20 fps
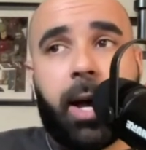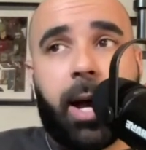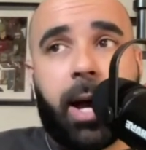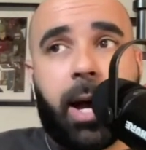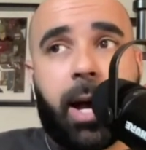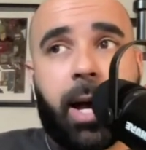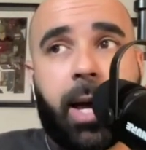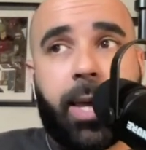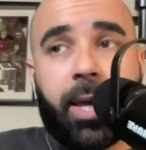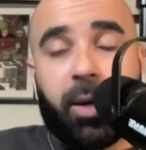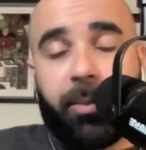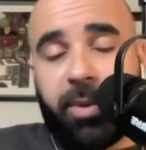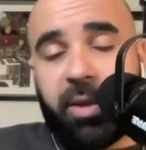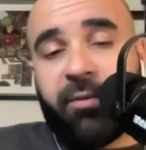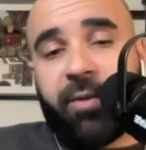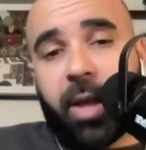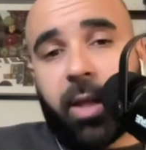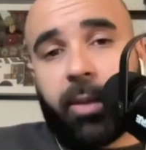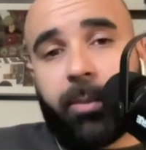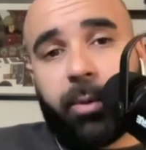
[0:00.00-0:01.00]
He'll be
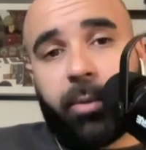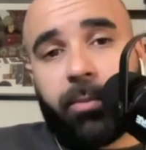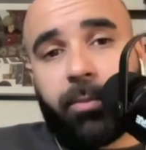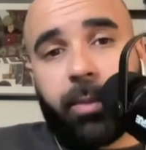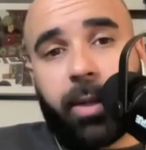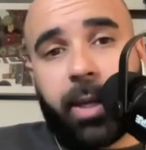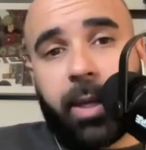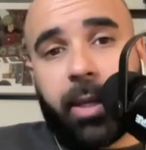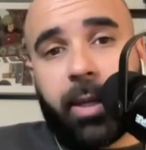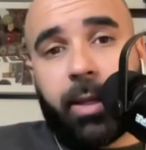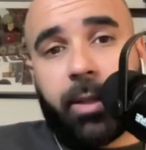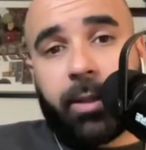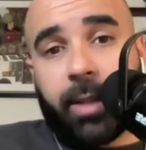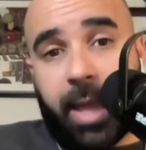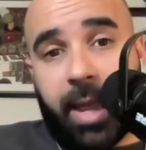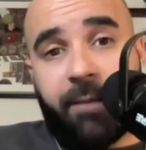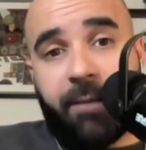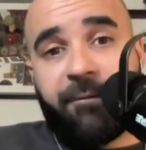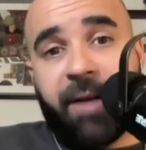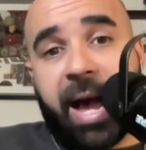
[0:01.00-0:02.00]
available in
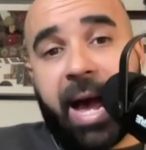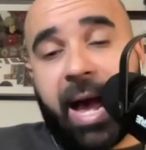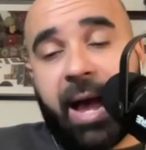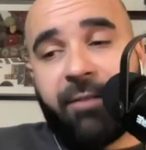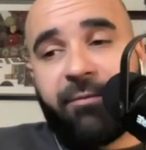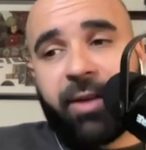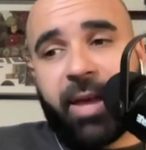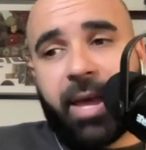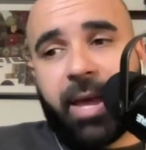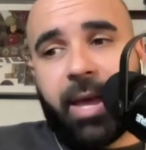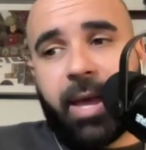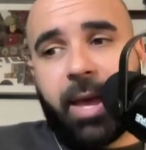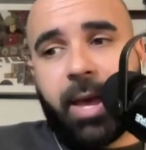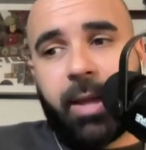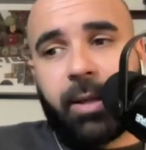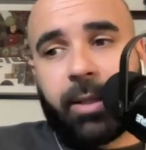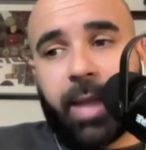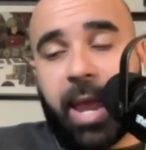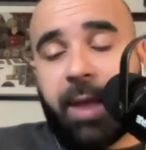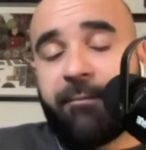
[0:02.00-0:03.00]
Game 5,
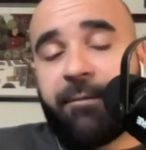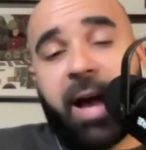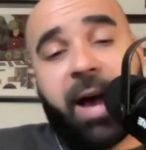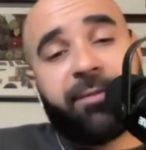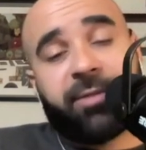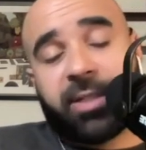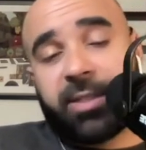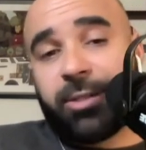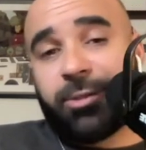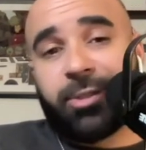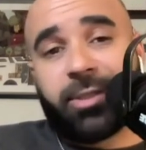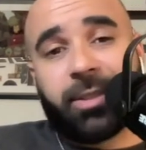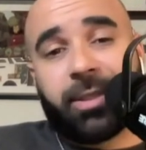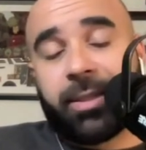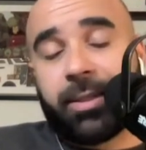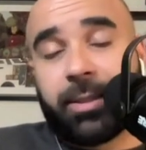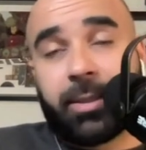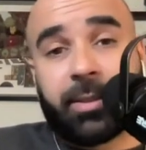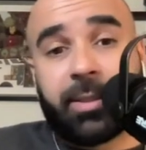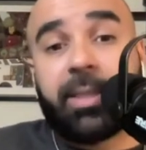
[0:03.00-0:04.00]
and Game 5 of the series
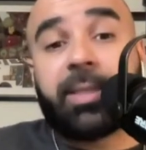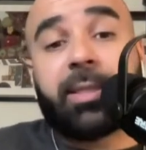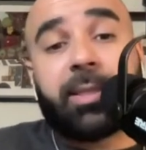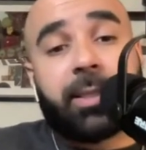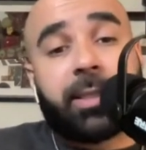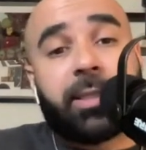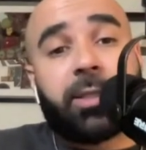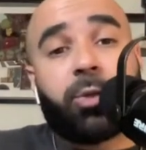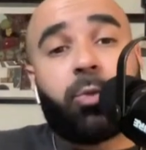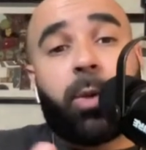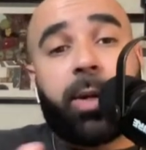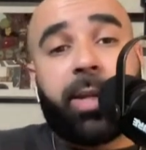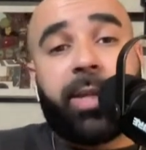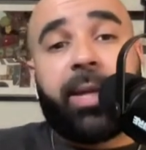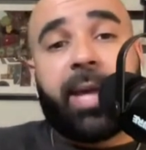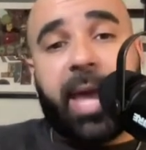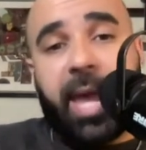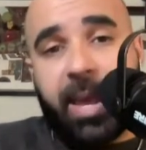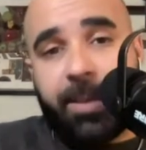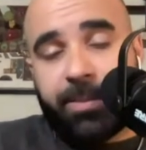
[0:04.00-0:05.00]
is this. This is one of the
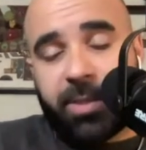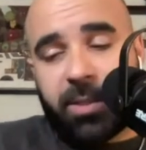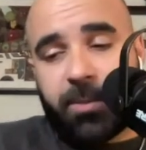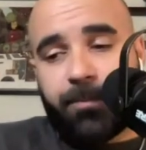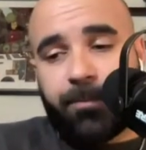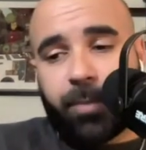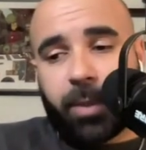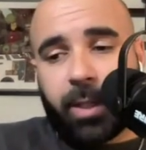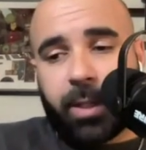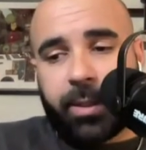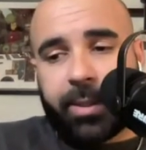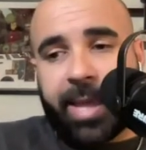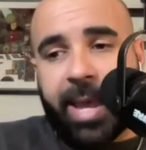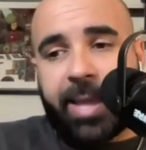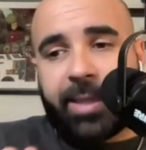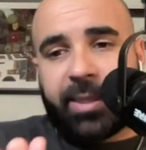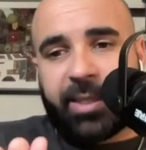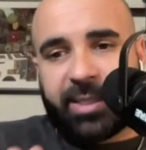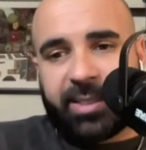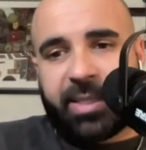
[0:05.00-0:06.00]
games
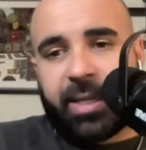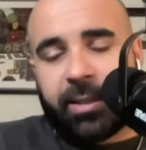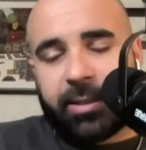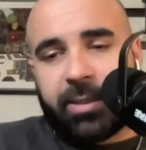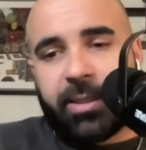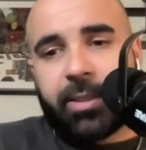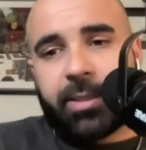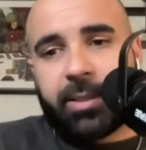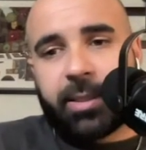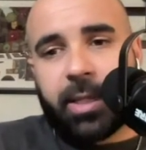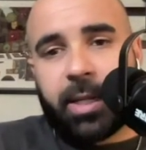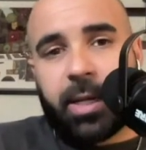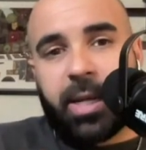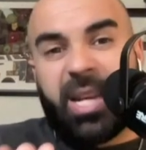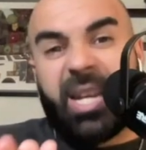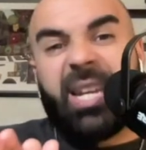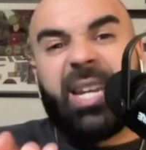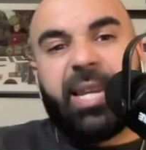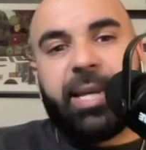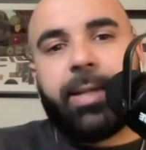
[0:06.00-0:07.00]
that the Celtics
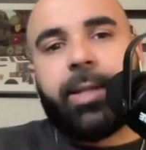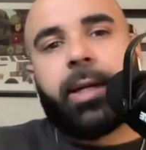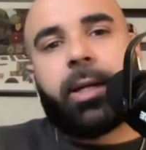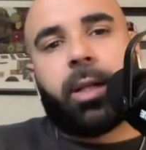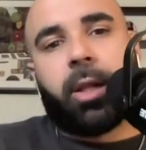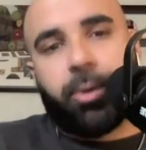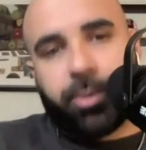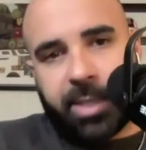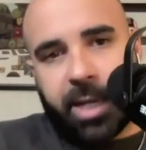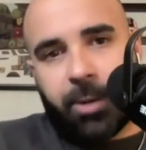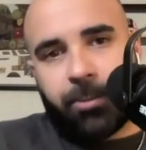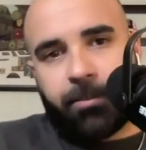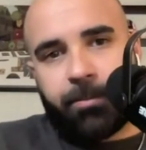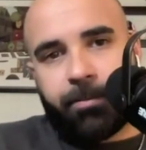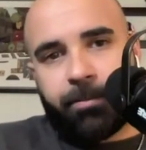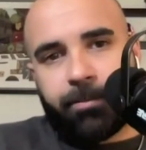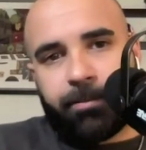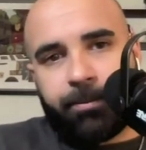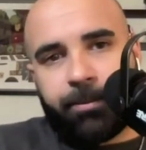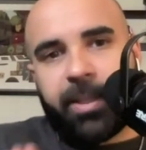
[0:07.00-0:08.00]
need to close out.
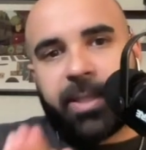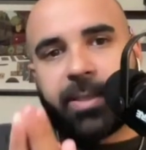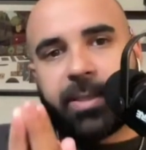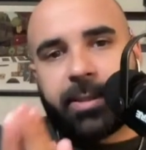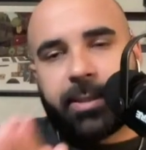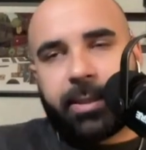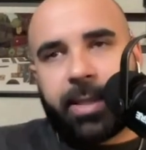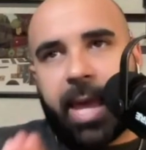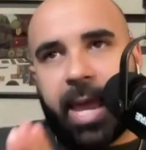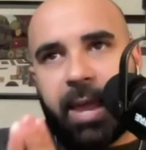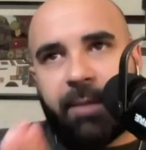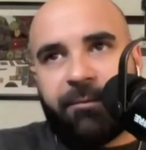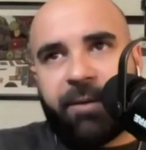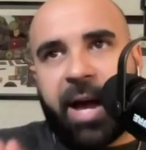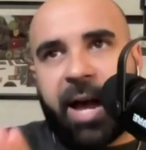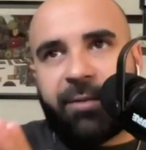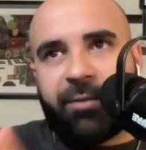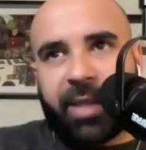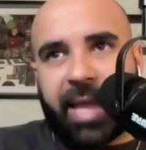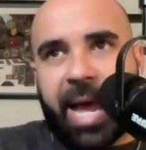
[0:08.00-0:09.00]
This is Game
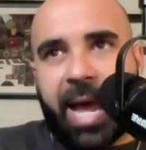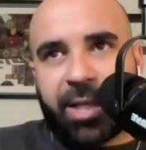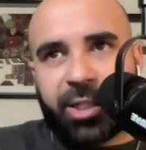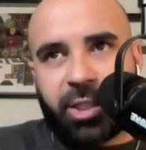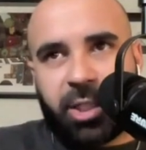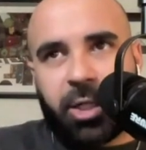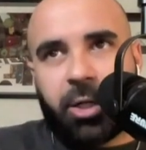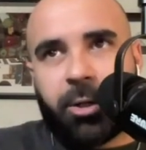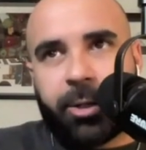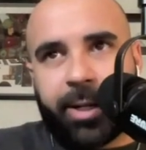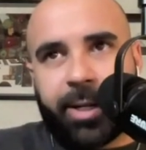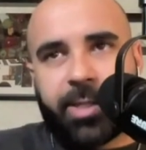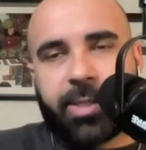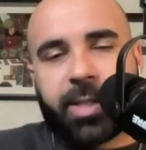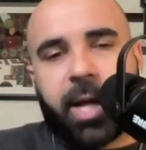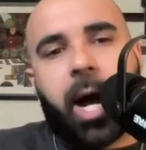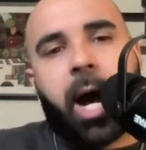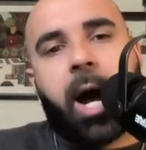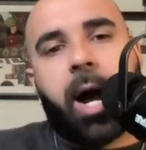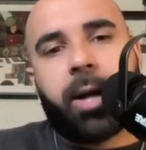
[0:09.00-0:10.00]
5 last year against
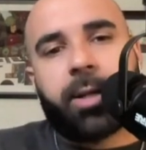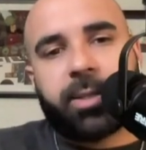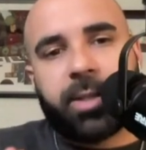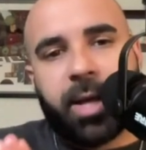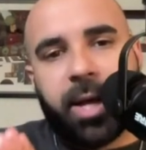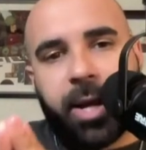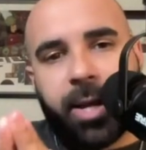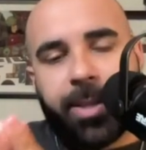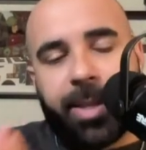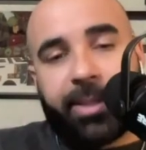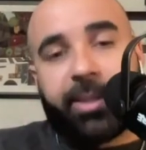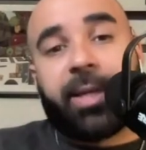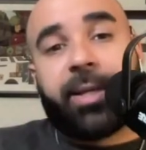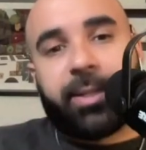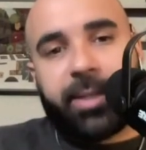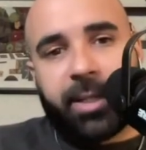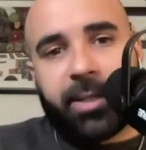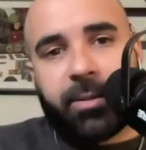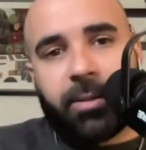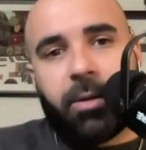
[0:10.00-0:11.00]
the Hawks that they
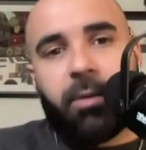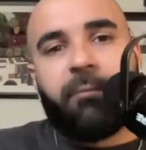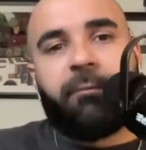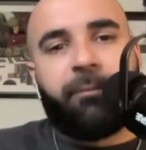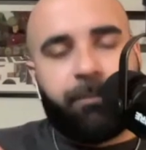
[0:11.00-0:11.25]
didn't.